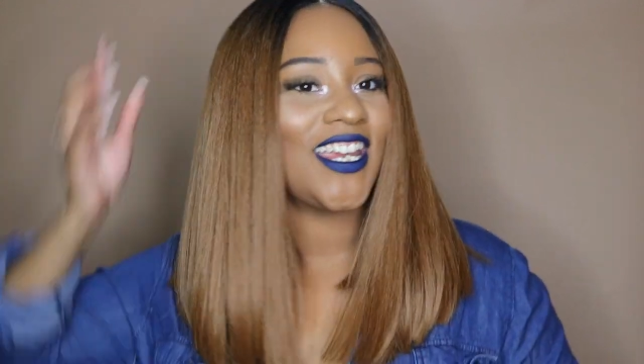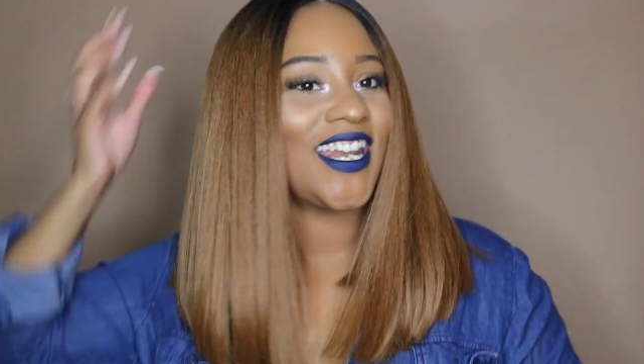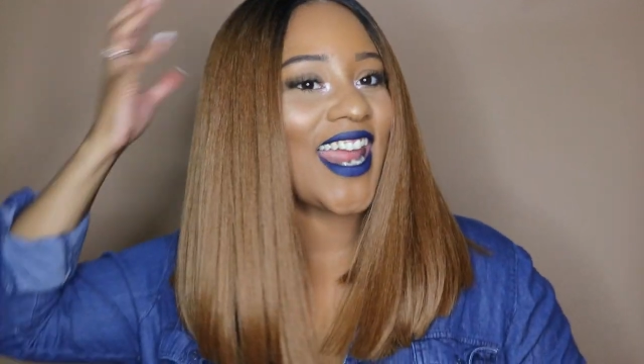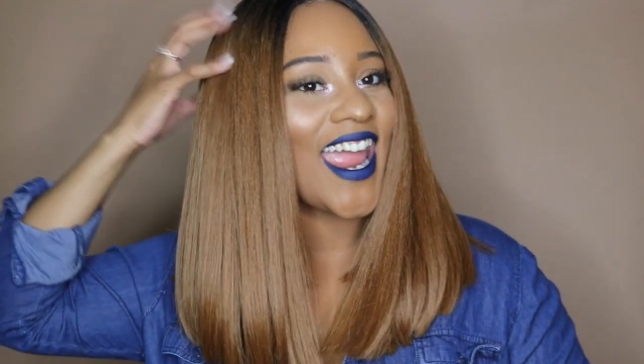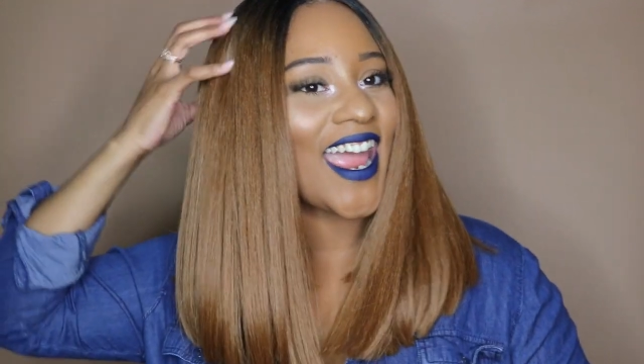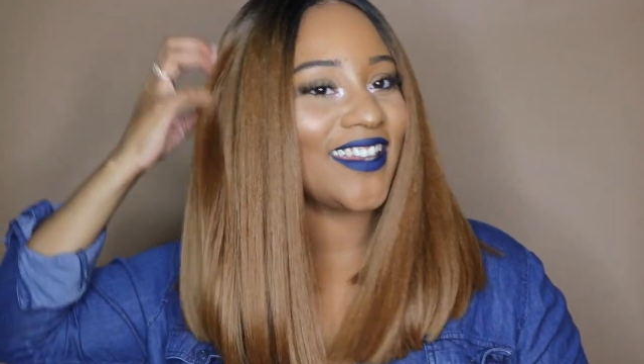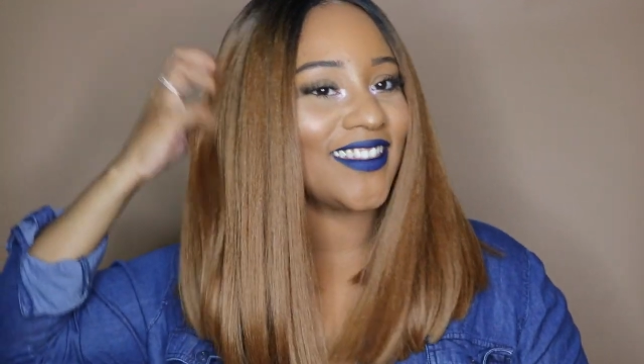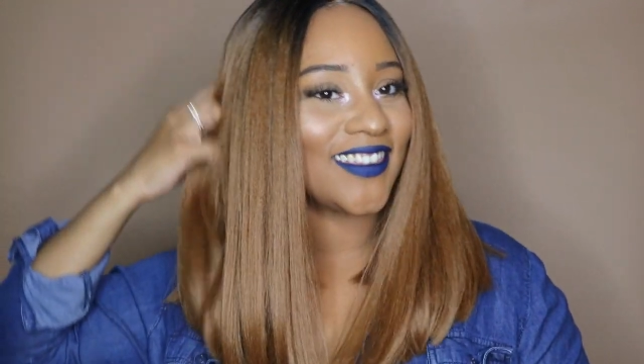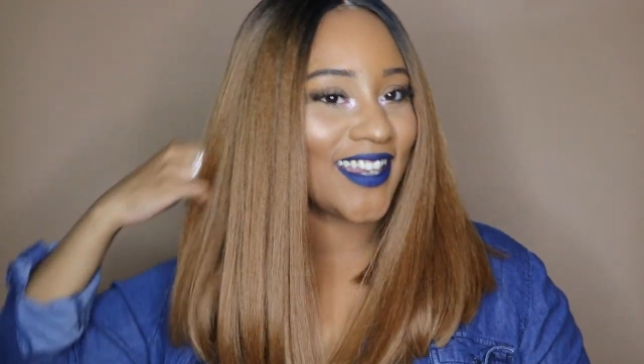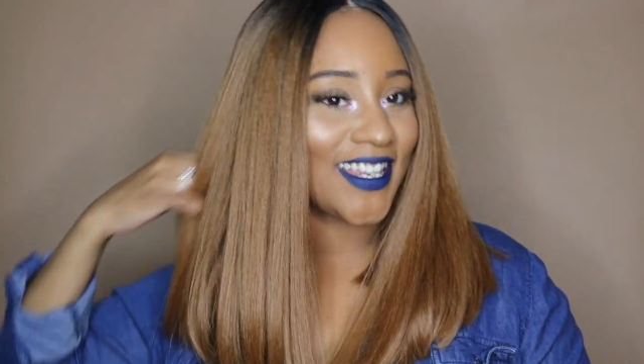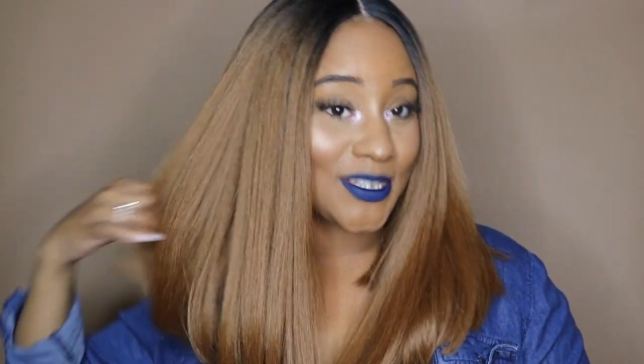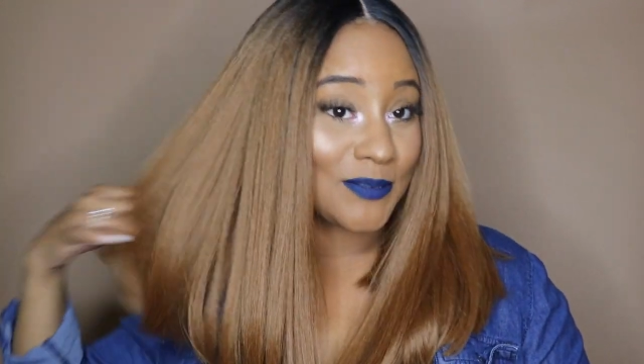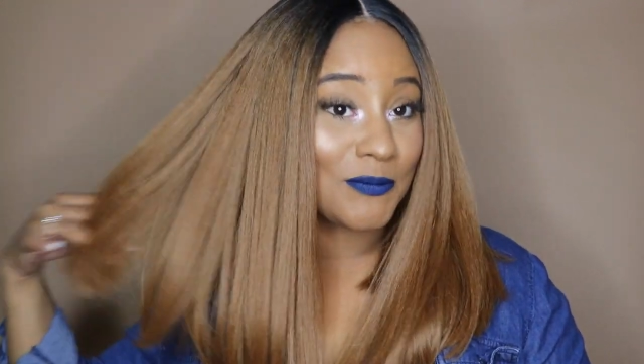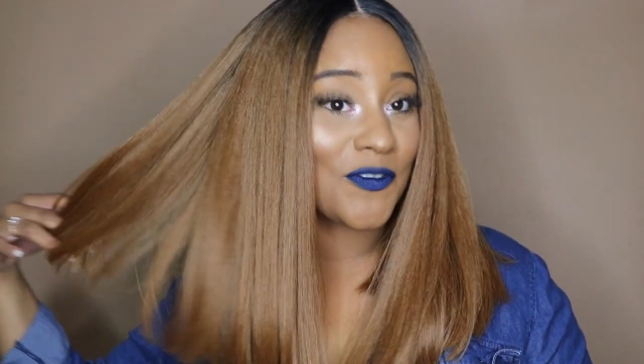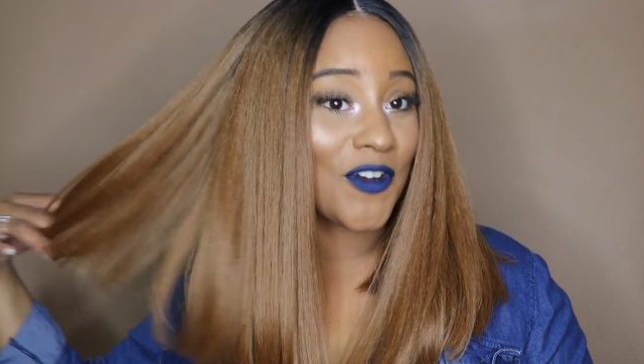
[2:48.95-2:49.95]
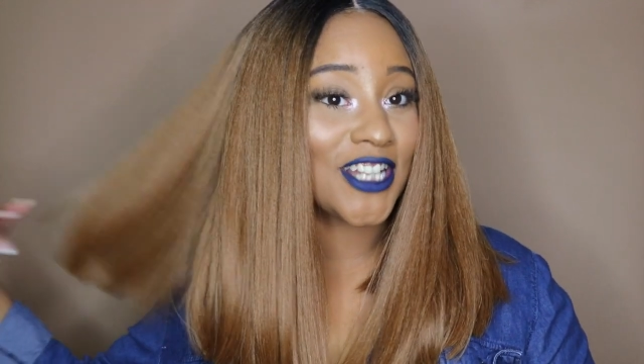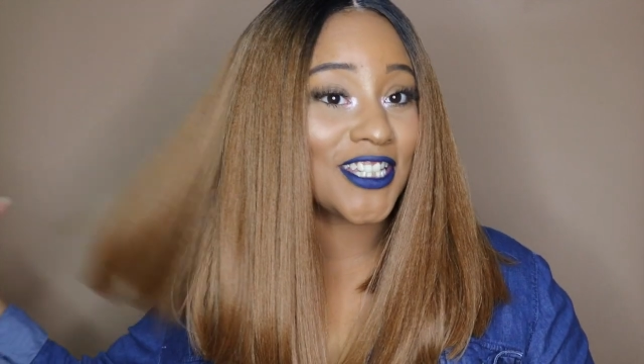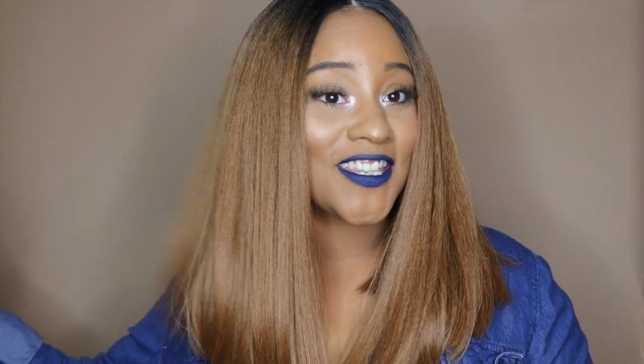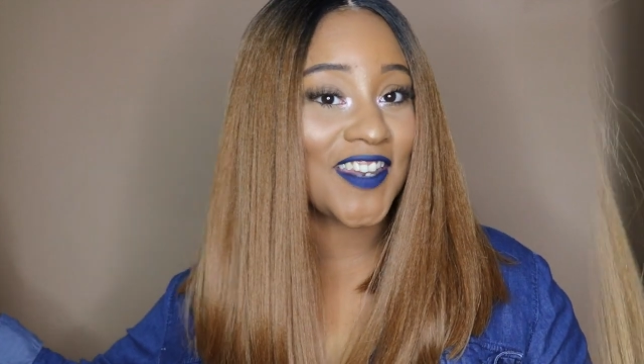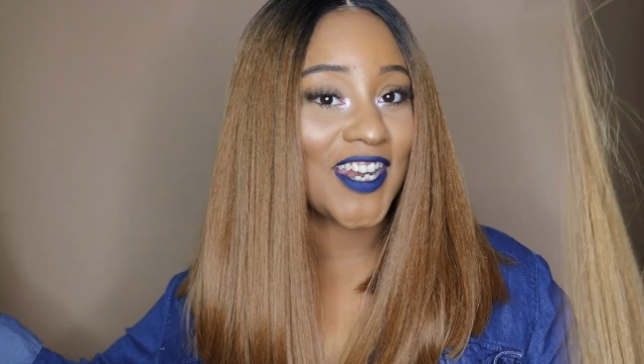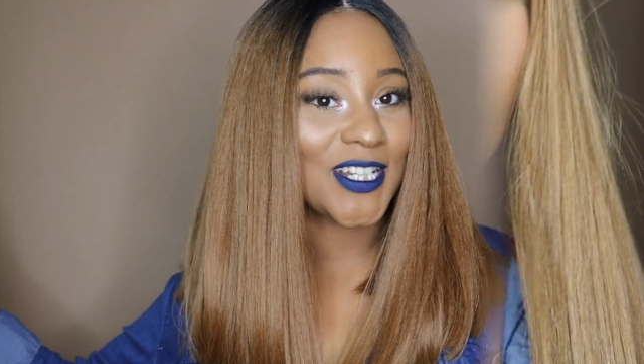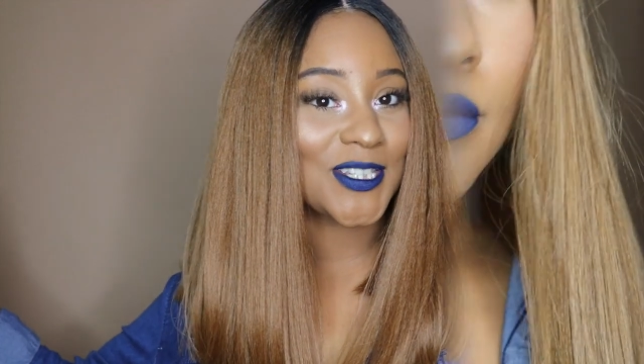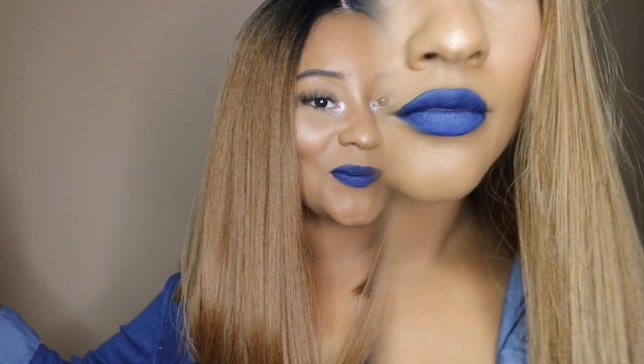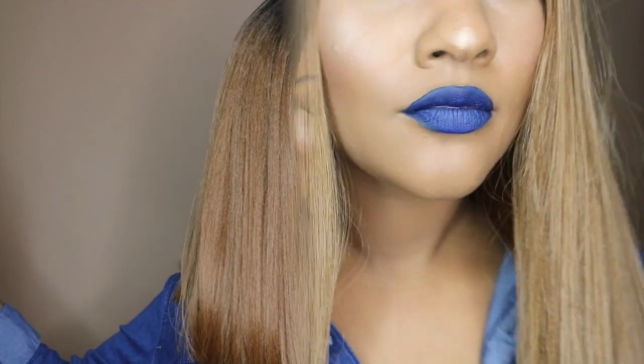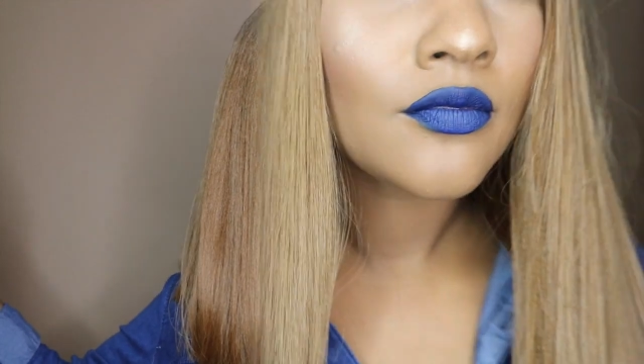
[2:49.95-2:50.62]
and let's move on to the next